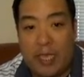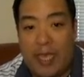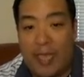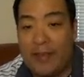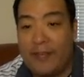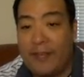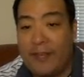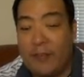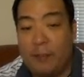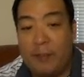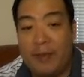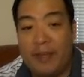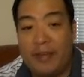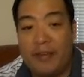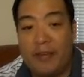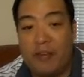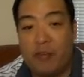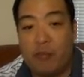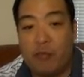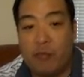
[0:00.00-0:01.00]
Casey's been
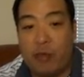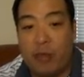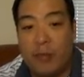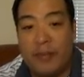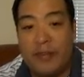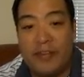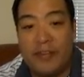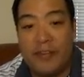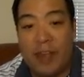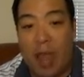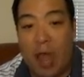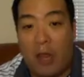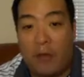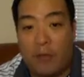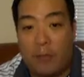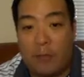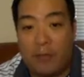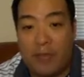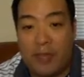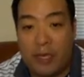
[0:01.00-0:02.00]
extremely
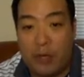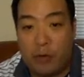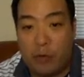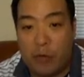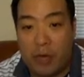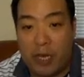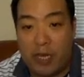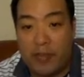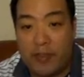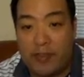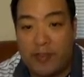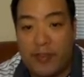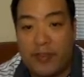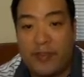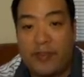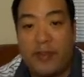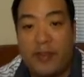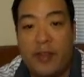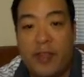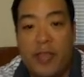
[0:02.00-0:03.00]
solid from tee to green this
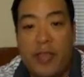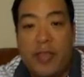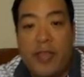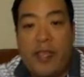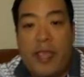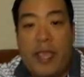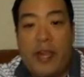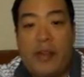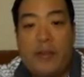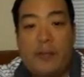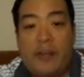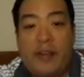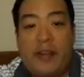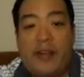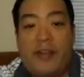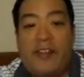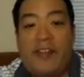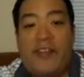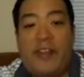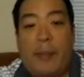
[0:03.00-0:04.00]
season and has been
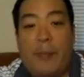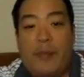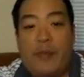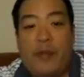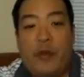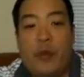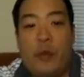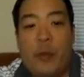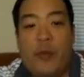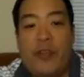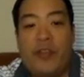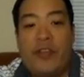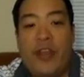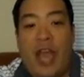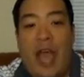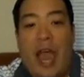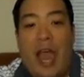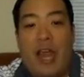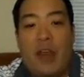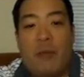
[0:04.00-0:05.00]
exceptional with his
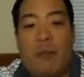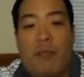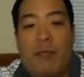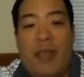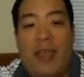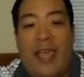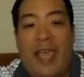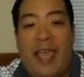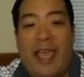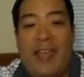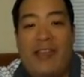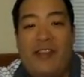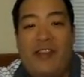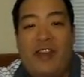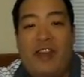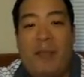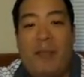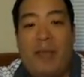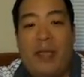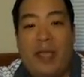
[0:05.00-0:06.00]
iron play and
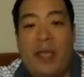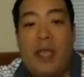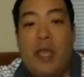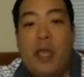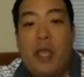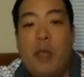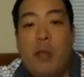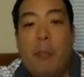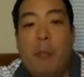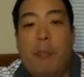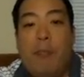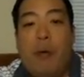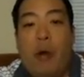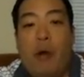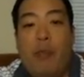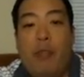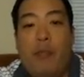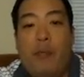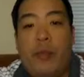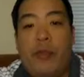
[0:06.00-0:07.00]
chipping,
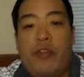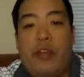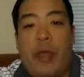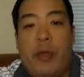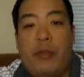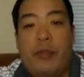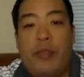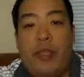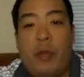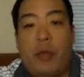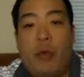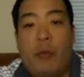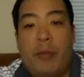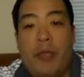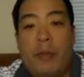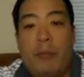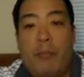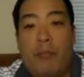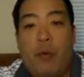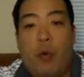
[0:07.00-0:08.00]
both of which I would think will
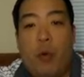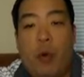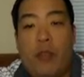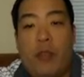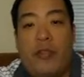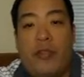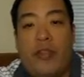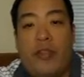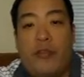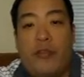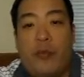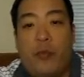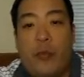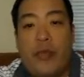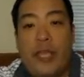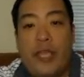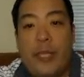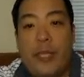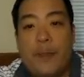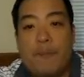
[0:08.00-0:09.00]
be important this
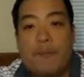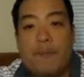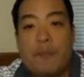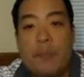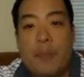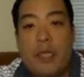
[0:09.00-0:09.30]
week.